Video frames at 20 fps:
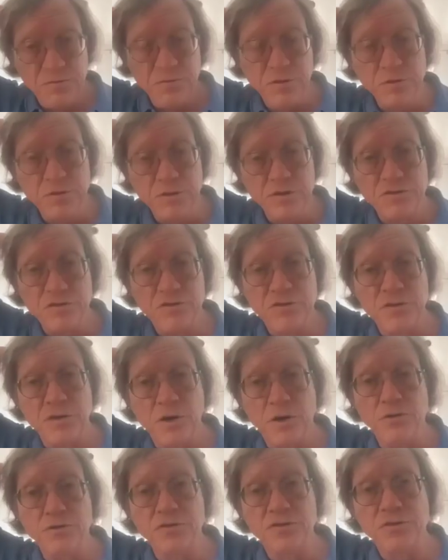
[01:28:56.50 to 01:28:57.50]
You can just
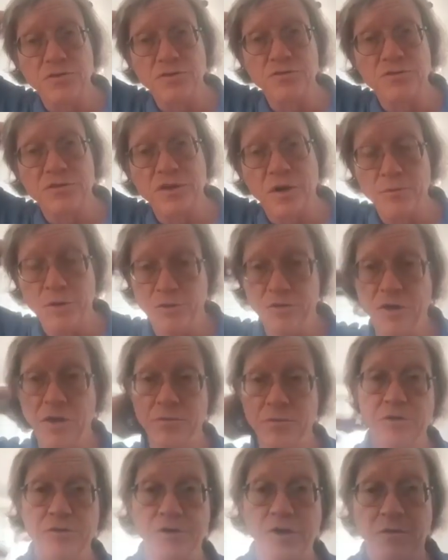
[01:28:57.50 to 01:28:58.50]
go to
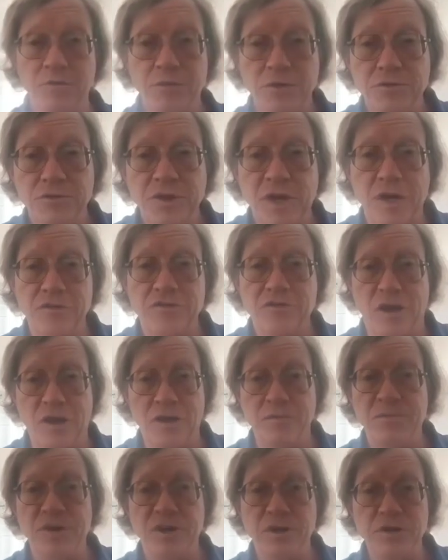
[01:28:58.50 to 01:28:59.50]

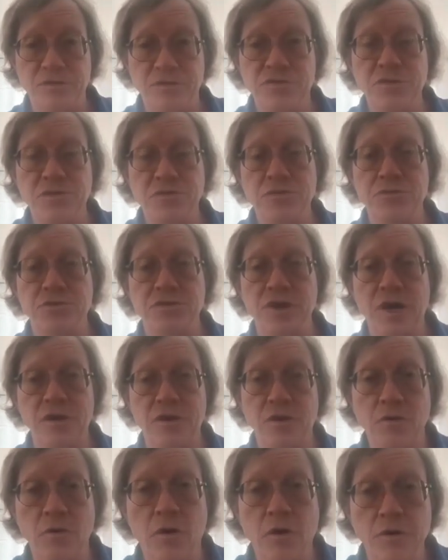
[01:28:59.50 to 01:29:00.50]

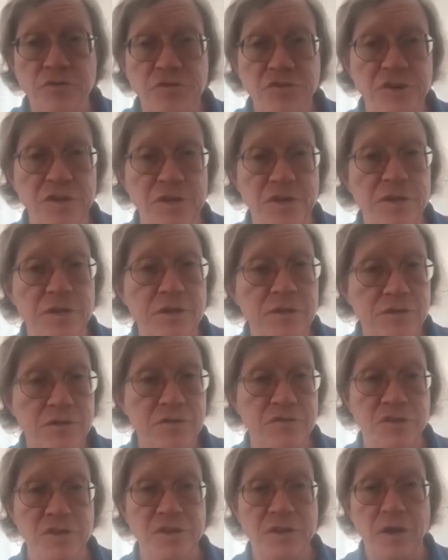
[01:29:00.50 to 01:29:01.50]
www.johnbellinstitute.org to
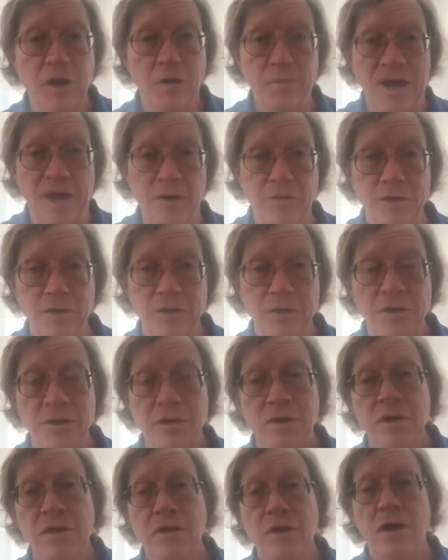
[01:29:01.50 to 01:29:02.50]
see about it.
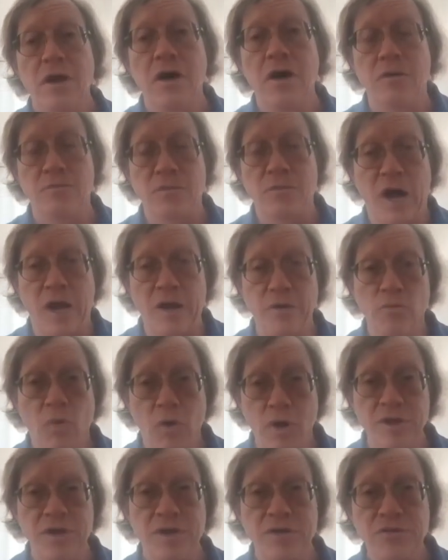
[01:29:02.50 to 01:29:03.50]
I
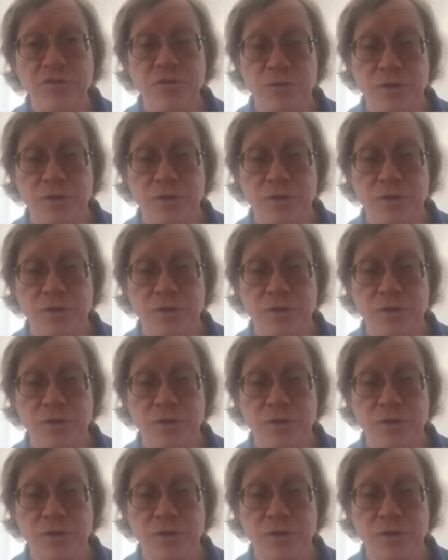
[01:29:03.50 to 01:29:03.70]
want it to